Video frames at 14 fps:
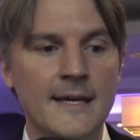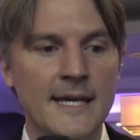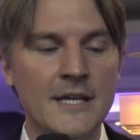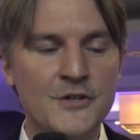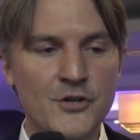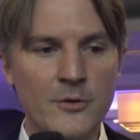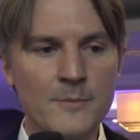
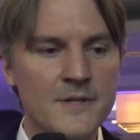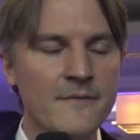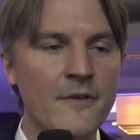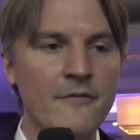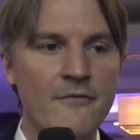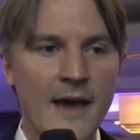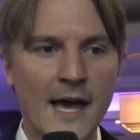In terms of
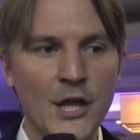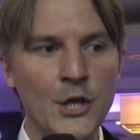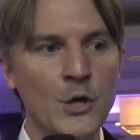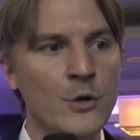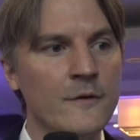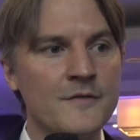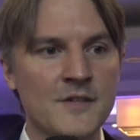the
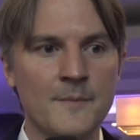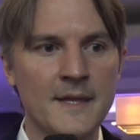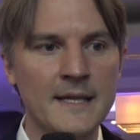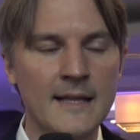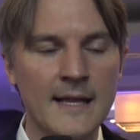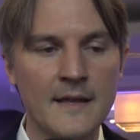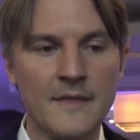value of
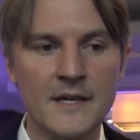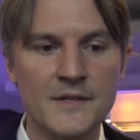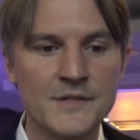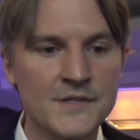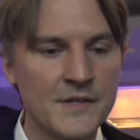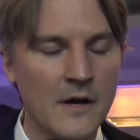something like this,